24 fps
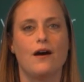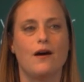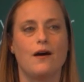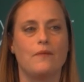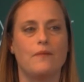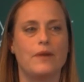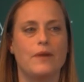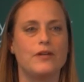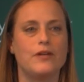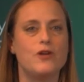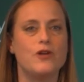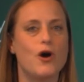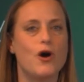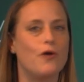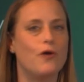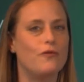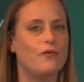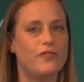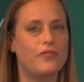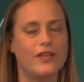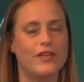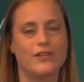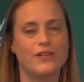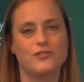I know
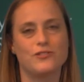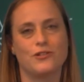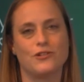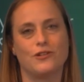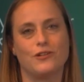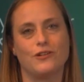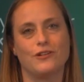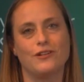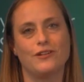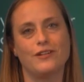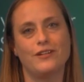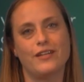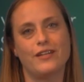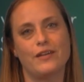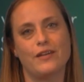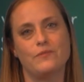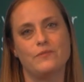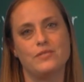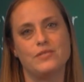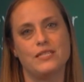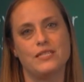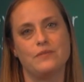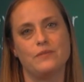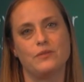things can
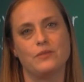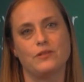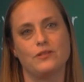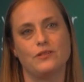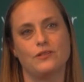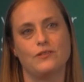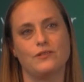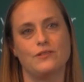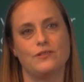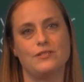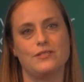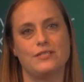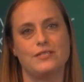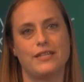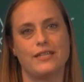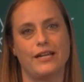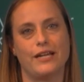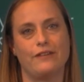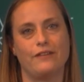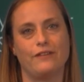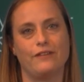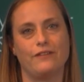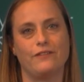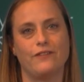seem a little
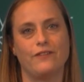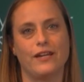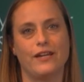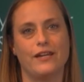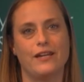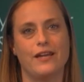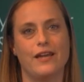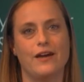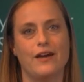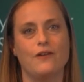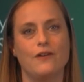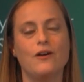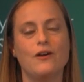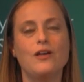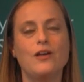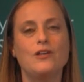scary right now.